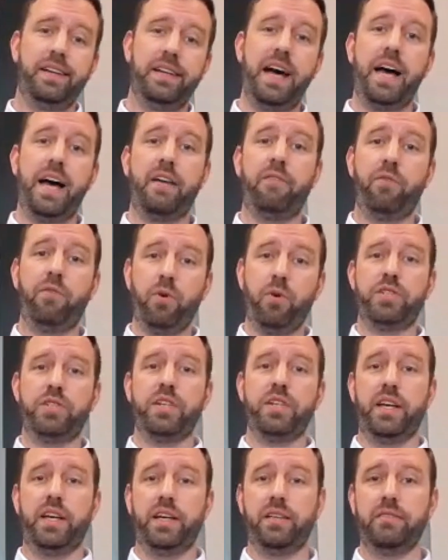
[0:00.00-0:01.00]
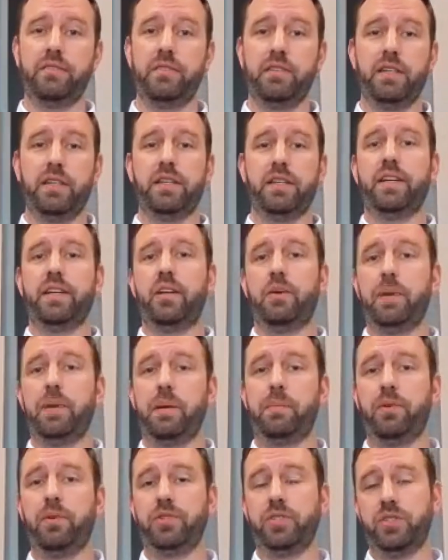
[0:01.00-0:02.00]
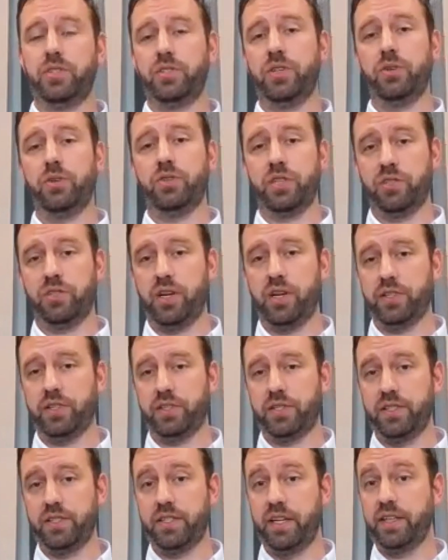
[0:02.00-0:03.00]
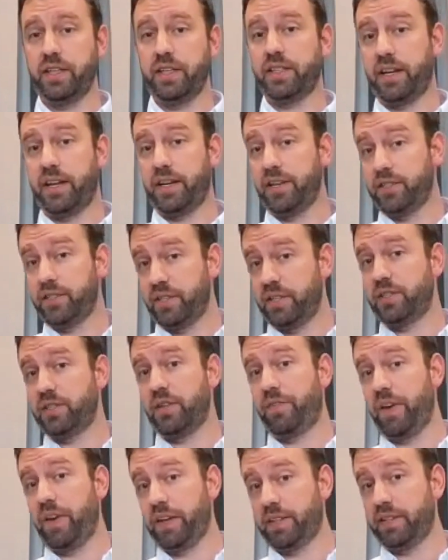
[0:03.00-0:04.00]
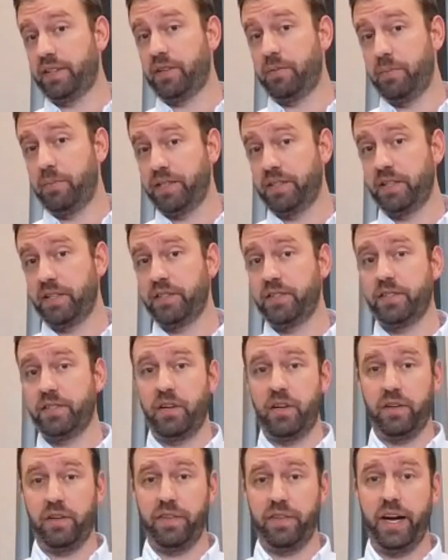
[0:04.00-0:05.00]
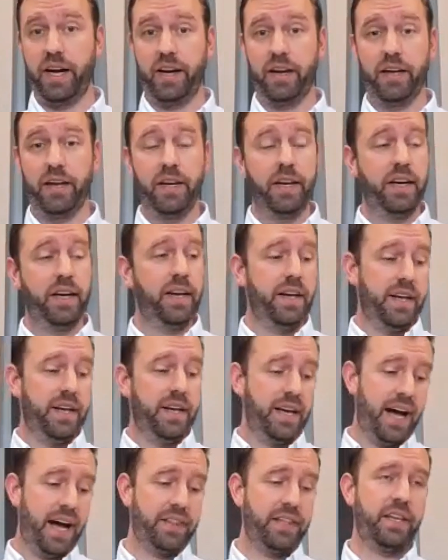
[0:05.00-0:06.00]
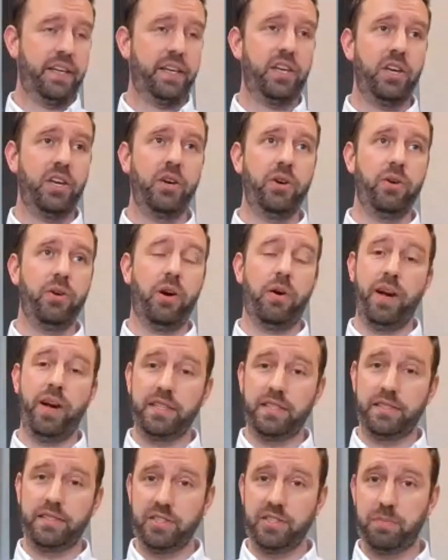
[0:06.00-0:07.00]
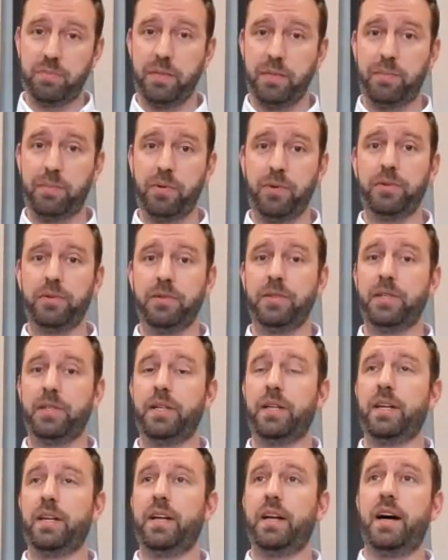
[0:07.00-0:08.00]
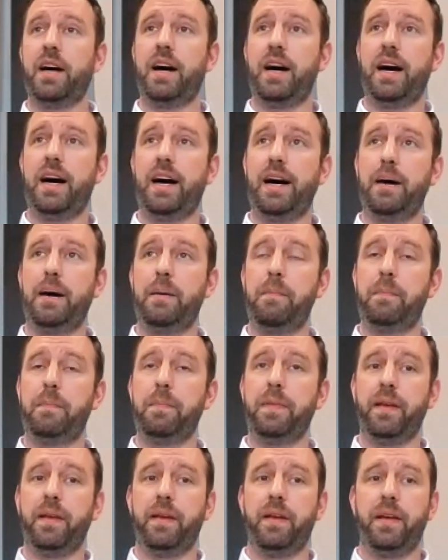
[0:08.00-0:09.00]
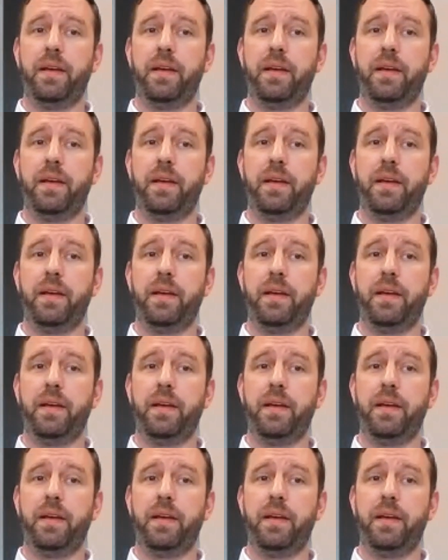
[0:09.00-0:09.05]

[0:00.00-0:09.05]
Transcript: not enforcing, people just using drugs in the city centers, and it's affected their business and all of that. I think you arrest those people um,